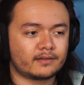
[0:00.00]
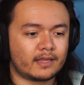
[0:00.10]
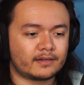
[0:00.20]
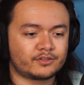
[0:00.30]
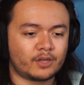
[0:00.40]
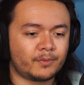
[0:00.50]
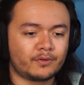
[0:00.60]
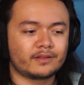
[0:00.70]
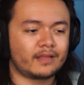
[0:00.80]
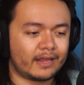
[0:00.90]

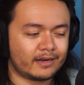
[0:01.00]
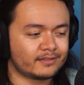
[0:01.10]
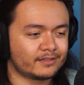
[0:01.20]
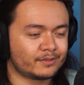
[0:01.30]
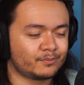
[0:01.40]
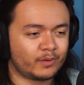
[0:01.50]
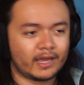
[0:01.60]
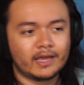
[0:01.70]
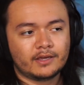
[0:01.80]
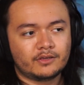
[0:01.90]
subunit dynamicism,
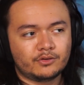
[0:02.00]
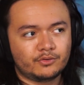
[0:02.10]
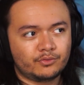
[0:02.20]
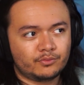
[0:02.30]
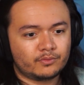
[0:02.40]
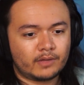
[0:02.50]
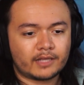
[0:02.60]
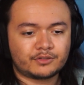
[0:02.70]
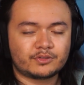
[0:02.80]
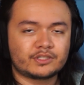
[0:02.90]
where you,
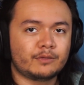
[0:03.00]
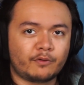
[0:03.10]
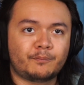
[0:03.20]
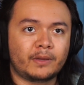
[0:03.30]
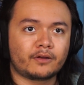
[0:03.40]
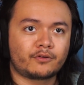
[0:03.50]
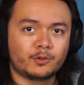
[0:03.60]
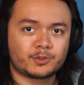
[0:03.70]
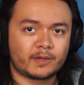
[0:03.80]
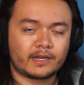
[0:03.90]
as you see with bigger
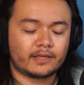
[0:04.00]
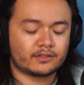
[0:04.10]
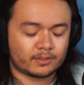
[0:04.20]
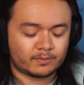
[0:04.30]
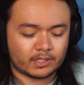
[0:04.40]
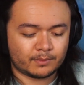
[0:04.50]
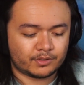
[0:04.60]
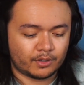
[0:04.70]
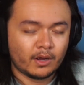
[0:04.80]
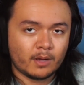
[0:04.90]
groups, where they sometimes,
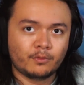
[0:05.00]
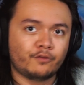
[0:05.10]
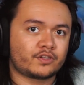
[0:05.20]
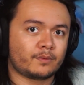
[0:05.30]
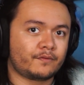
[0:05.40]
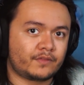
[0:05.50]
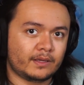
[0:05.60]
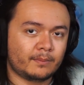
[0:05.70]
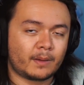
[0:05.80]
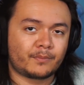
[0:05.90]
you know, move some of
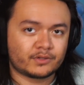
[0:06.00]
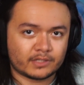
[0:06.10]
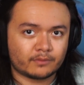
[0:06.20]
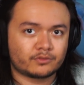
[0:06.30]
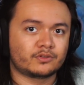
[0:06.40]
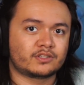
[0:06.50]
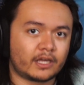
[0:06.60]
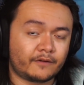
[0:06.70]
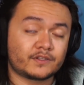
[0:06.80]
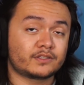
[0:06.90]
the members out to the
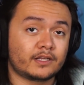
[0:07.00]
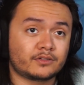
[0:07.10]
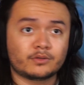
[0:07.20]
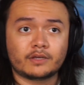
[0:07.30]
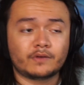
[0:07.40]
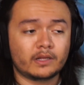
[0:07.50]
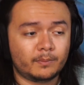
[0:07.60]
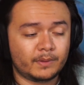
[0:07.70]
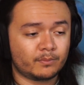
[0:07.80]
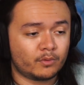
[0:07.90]
side of the stage to give a
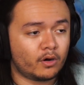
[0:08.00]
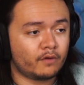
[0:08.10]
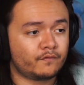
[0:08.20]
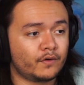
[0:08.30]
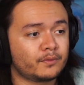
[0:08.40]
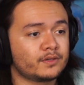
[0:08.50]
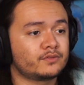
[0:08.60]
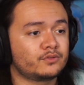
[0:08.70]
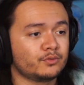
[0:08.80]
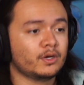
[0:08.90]
little bit more of
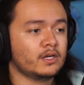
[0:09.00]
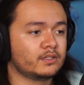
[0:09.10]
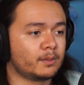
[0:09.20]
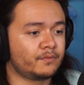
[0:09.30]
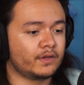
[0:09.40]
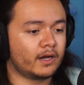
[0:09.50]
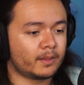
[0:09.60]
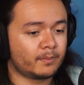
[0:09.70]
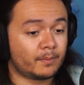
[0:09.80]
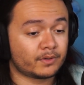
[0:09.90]
focus to some of the
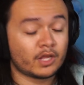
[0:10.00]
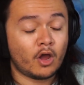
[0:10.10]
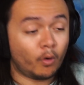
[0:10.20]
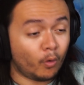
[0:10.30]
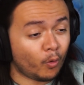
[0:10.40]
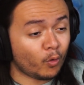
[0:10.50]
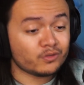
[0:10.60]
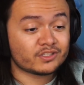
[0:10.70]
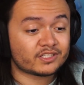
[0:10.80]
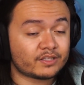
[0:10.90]
other members.
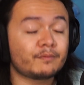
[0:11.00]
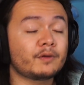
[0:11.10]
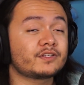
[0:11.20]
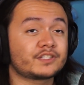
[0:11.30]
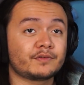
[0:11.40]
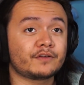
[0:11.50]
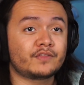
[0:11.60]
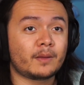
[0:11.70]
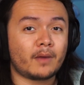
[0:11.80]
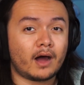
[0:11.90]
All 7 of
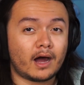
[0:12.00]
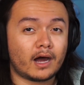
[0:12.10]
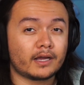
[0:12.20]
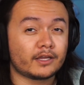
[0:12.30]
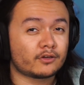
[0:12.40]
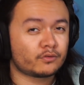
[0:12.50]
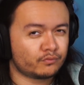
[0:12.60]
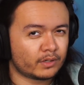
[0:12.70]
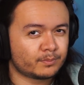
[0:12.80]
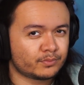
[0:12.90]
them are
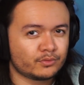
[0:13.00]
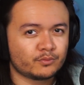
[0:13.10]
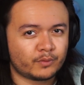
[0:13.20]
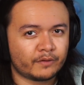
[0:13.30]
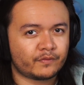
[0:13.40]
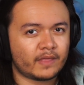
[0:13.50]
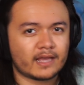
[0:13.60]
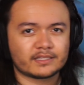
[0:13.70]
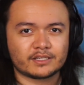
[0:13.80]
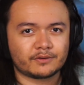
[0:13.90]
incredible with
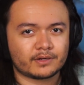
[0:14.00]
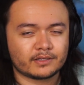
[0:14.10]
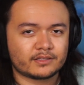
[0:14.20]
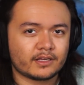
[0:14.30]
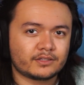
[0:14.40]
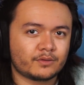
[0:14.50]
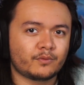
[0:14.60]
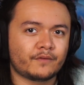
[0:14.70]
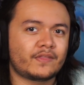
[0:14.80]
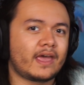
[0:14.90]
their synchronization,
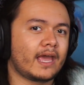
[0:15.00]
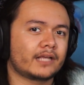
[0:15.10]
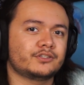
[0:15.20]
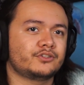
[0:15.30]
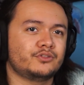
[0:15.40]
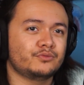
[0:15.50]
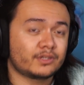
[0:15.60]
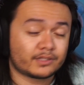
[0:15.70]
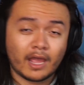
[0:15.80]
with their executions,